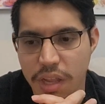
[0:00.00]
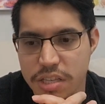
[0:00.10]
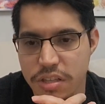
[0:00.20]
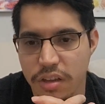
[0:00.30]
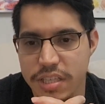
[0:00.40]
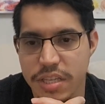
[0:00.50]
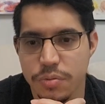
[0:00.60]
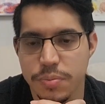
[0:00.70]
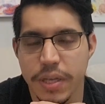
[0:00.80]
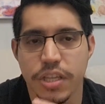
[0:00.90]
as long as he
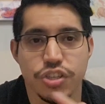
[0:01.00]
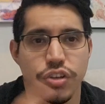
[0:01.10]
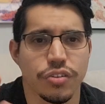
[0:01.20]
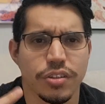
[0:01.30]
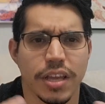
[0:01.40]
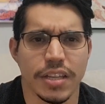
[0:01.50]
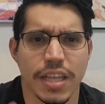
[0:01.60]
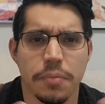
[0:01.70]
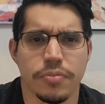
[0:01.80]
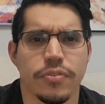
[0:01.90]
was making sure
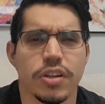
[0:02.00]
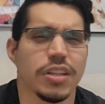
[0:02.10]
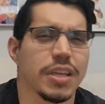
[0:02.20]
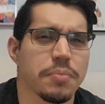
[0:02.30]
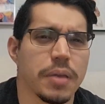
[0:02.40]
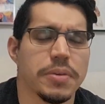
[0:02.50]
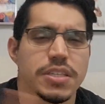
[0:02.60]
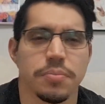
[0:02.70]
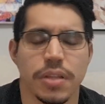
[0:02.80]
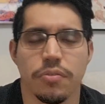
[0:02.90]
and kept funneling maybe
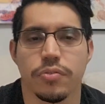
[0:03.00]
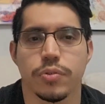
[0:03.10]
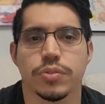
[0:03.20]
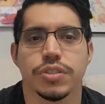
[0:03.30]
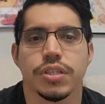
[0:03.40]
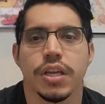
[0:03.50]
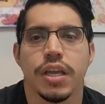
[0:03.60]
some devil fruits.